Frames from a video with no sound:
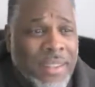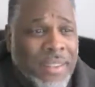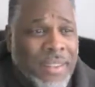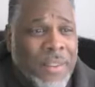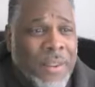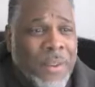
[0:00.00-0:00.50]

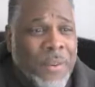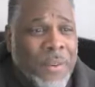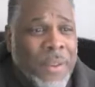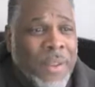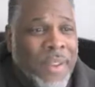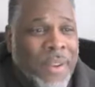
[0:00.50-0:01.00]

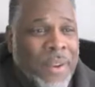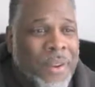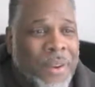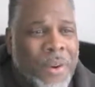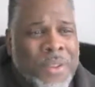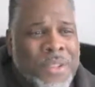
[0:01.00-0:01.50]

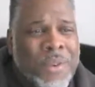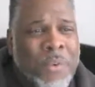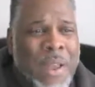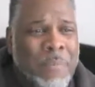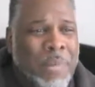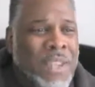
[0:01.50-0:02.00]
Who is the
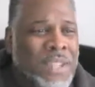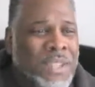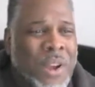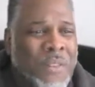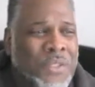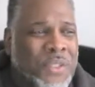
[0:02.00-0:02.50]
white police
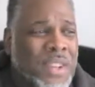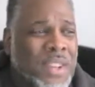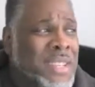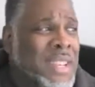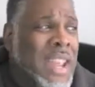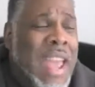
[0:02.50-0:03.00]
officer going to
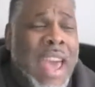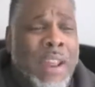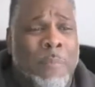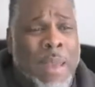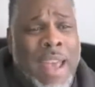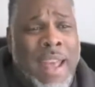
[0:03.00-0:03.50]
say had a
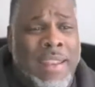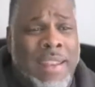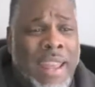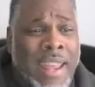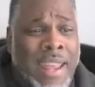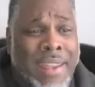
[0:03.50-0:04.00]
bad
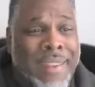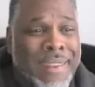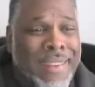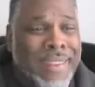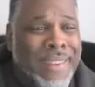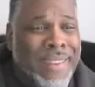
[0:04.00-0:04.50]
day,
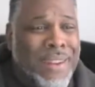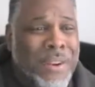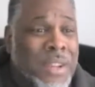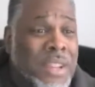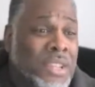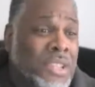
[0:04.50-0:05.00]

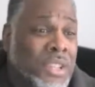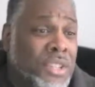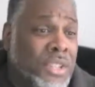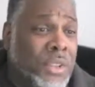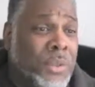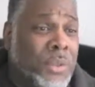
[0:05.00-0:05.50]
and is
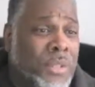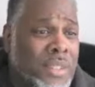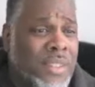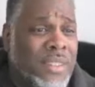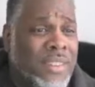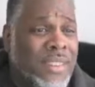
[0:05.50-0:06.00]
excused?